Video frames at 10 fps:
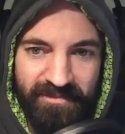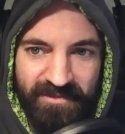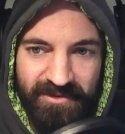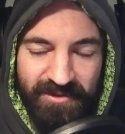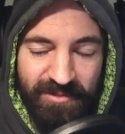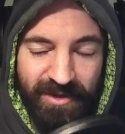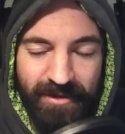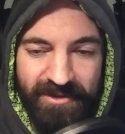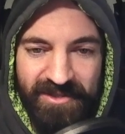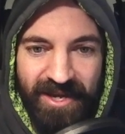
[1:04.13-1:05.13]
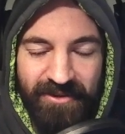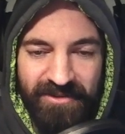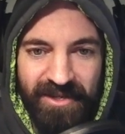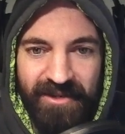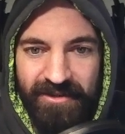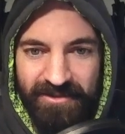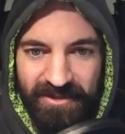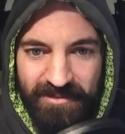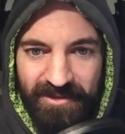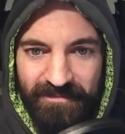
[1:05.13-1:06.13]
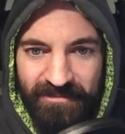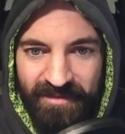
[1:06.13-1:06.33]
It was probably just outdated or something.